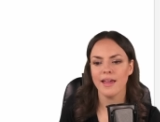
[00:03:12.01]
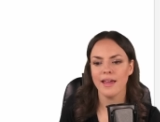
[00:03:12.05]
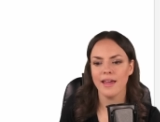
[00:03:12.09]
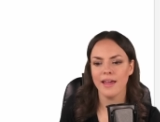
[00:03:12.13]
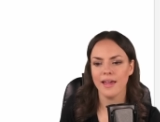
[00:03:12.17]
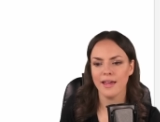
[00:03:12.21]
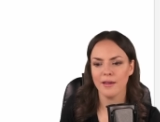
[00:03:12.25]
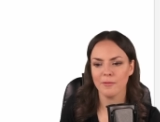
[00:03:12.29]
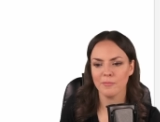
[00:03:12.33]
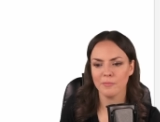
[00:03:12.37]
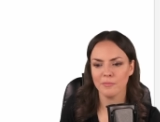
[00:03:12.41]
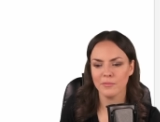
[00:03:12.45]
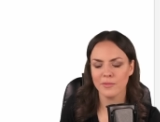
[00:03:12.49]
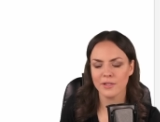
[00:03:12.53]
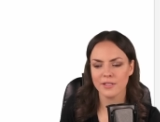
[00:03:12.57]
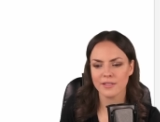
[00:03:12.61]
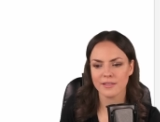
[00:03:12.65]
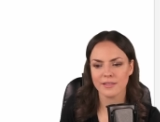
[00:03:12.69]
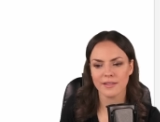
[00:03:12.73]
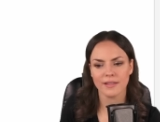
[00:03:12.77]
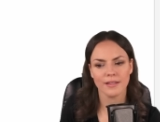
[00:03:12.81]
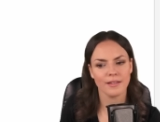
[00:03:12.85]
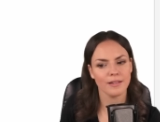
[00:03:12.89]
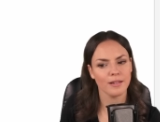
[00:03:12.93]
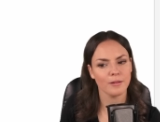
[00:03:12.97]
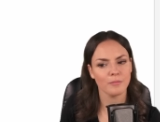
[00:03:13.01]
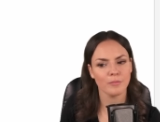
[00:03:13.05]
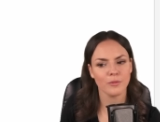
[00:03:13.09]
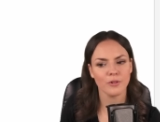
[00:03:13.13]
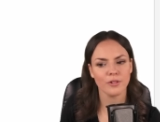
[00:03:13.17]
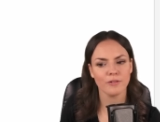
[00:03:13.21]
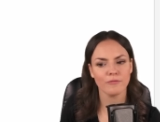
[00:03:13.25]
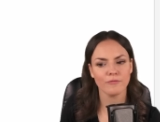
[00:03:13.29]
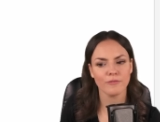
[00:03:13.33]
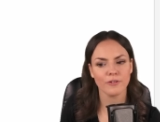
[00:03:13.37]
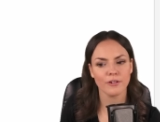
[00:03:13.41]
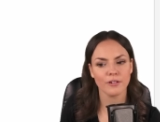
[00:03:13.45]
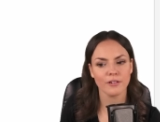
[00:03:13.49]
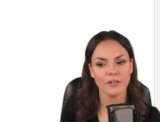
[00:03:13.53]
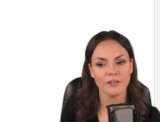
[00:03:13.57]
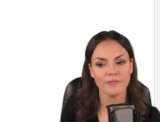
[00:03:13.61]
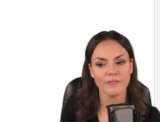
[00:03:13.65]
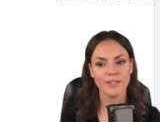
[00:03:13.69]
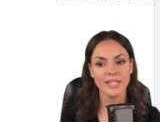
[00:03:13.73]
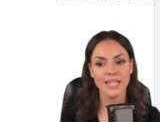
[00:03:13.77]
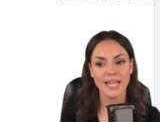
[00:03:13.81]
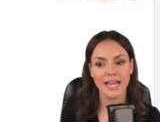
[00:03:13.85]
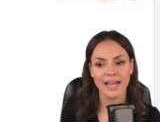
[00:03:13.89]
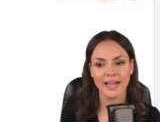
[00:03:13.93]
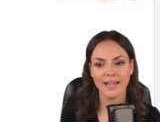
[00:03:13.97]
M is the number in front of
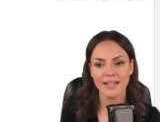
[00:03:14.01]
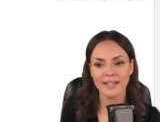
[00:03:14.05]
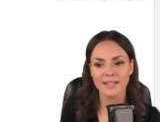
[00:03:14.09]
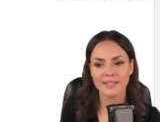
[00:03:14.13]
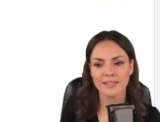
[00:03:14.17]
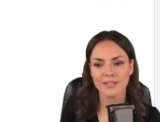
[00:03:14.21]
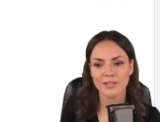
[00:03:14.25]
the x,